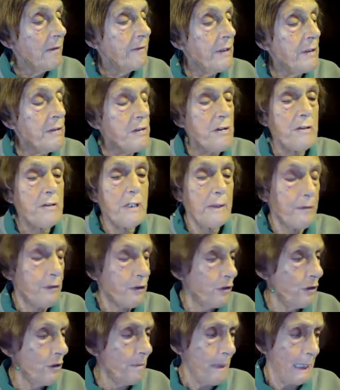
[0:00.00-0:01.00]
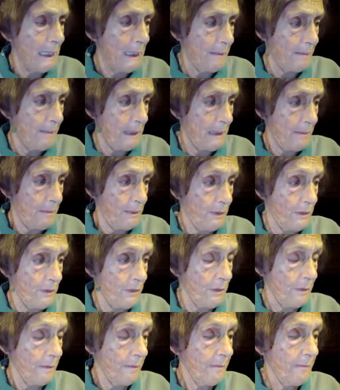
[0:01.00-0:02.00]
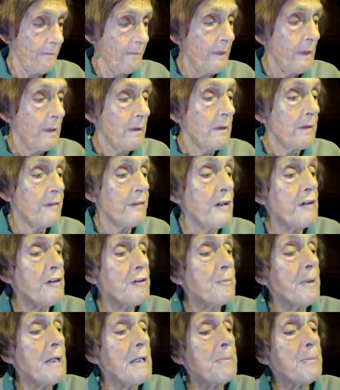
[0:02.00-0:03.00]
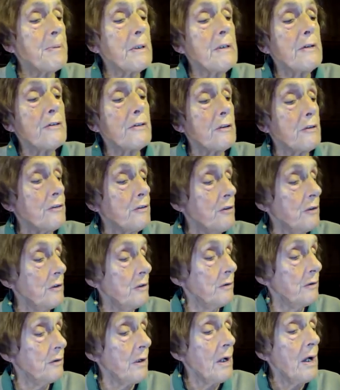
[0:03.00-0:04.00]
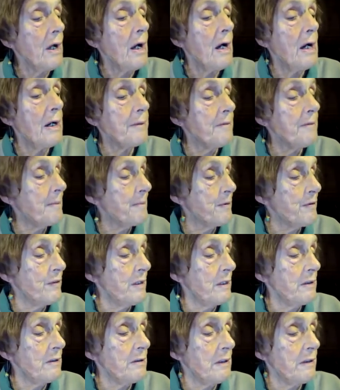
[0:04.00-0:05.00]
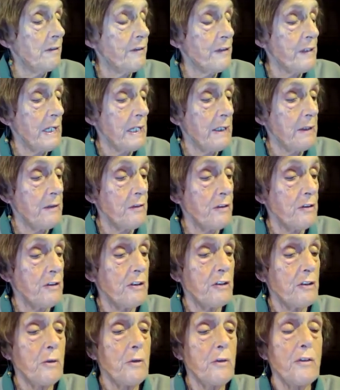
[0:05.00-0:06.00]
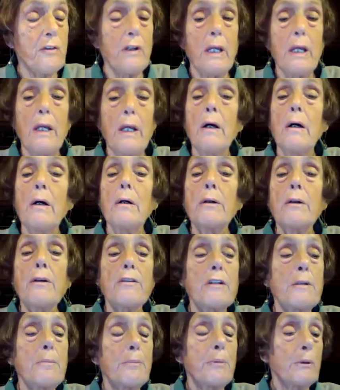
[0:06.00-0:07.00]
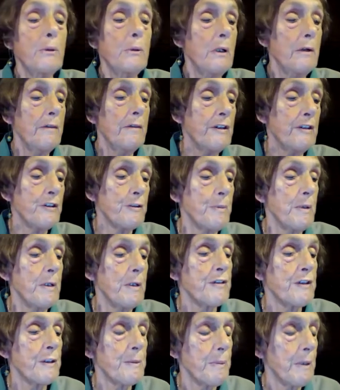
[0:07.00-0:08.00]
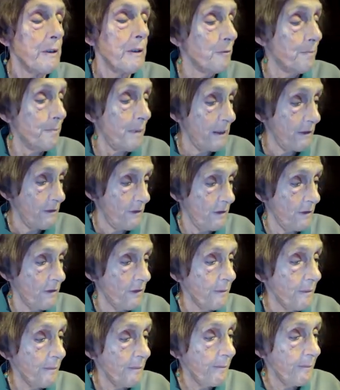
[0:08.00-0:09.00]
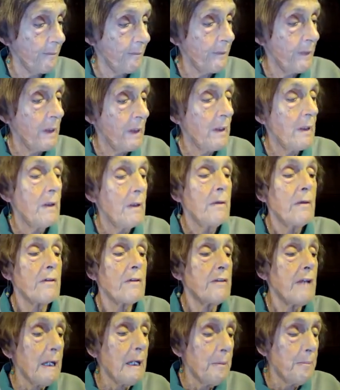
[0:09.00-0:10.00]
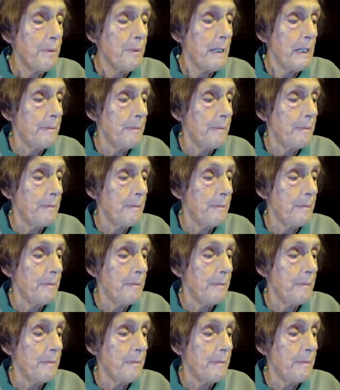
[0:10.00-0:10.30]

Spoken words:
Voters have two ballot papers. The first paper is to choose a representative for their constituency on a simple first-past-the-post basis. The second